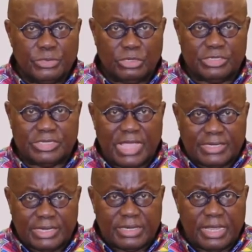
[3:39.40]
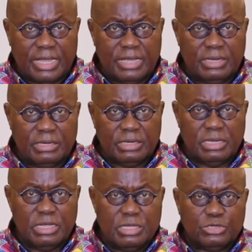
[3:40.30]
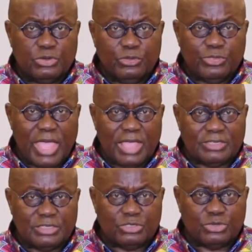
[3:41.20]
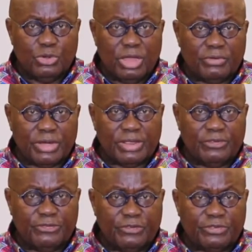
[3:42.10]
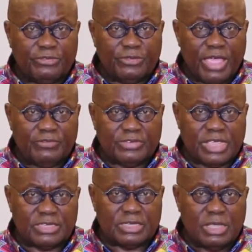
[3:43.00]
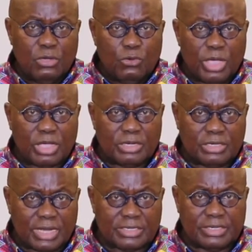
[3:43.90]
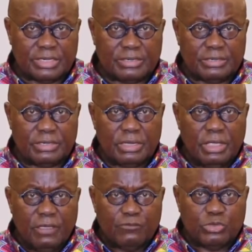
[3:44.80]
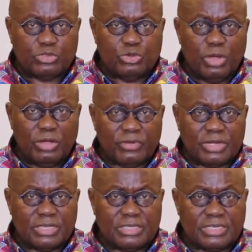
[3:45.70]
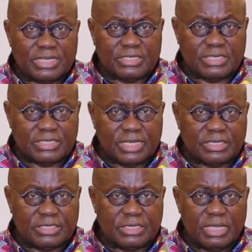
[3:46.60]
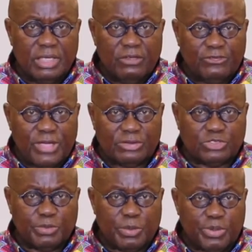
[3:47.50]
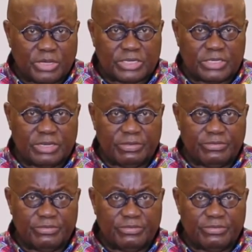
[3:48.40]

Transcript: On Saturday, 2,255 tests were conducted, with 266 found to be positive.